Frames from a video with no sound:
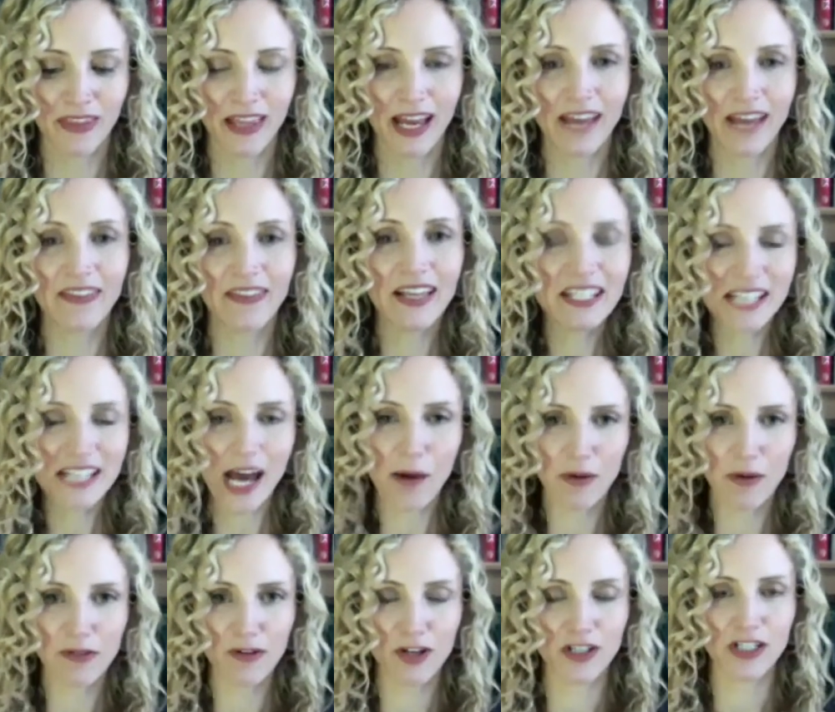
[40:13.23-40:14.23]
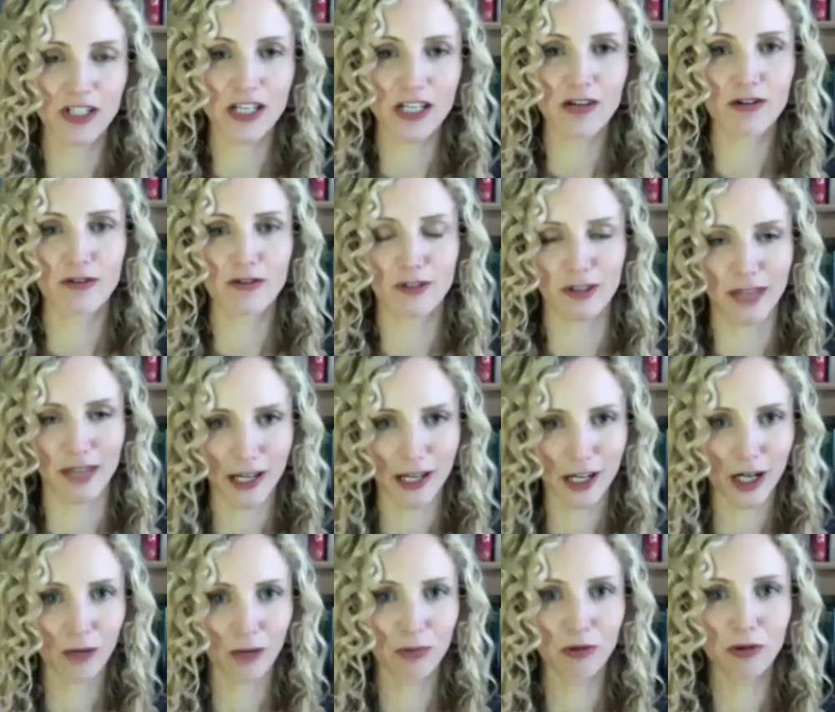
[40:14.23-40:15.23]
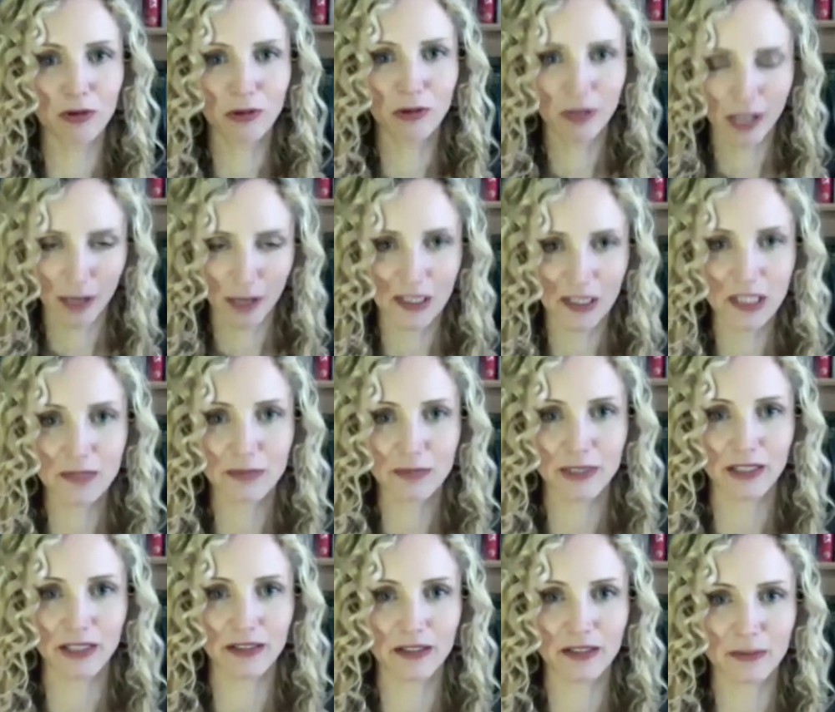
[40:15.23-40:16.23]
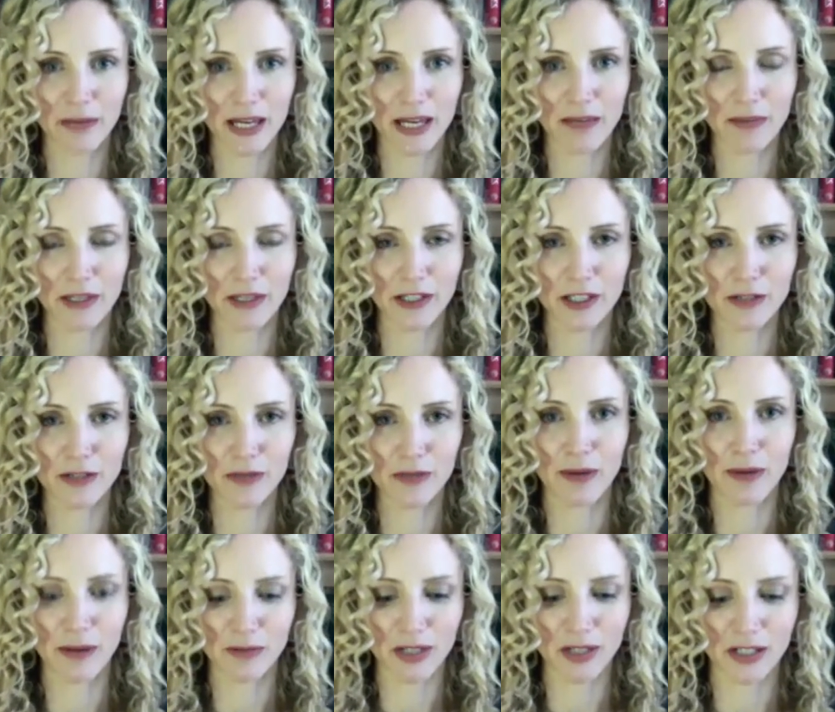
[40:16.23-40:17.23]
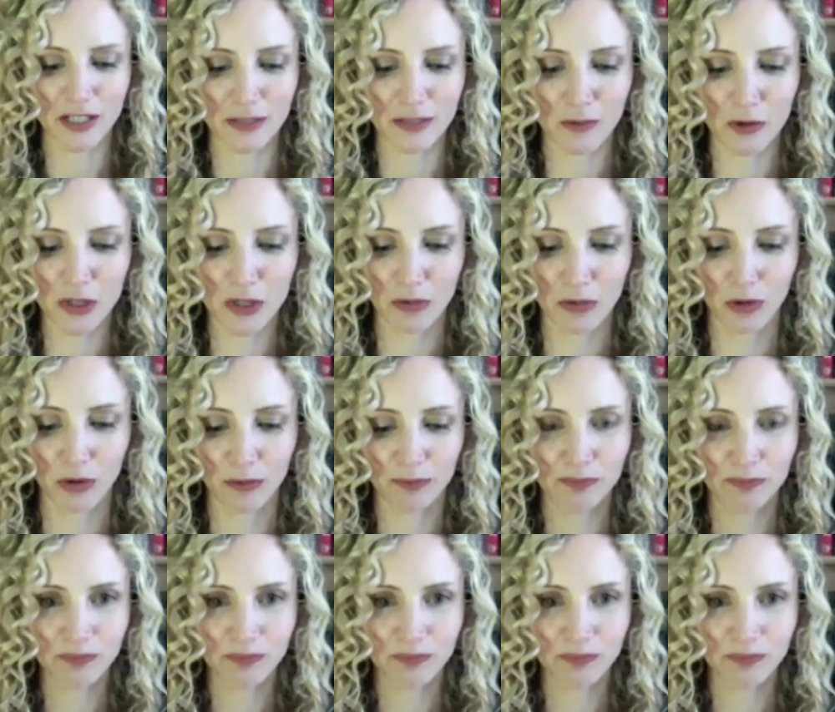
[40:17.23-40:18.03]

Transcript: And that's how we first hear of her, that couple coming to bring the baby to be baptized in Montauban.